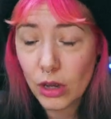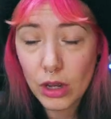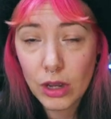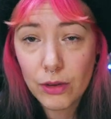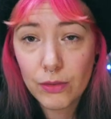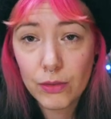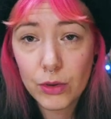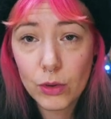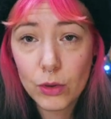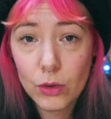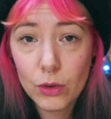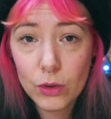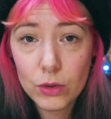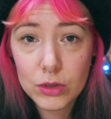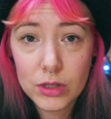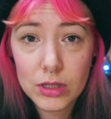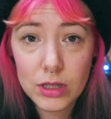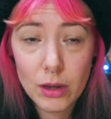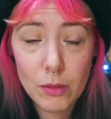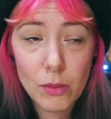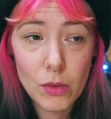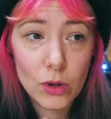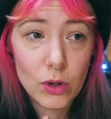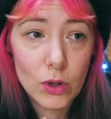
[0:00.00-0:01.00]
if you're
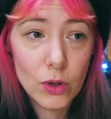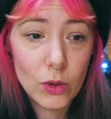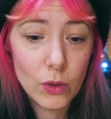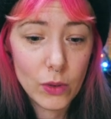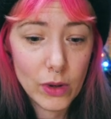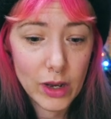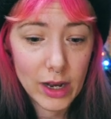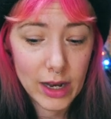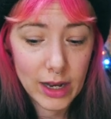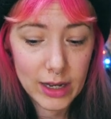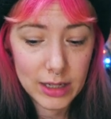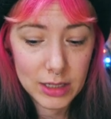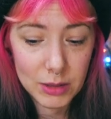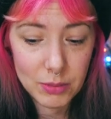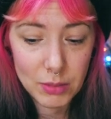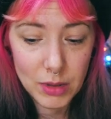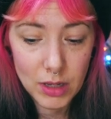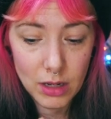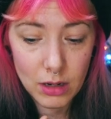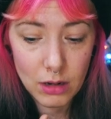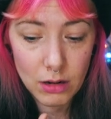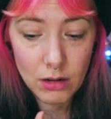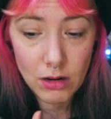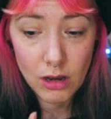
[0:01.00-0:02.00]
someone who has
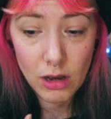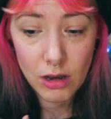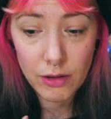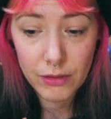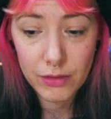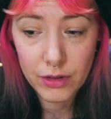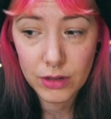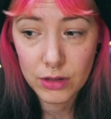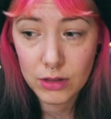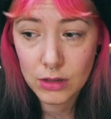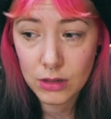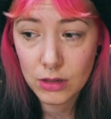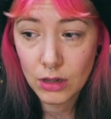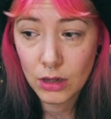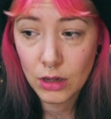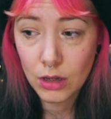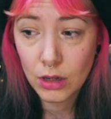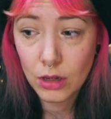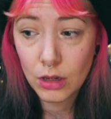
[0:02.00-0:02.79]
been nervous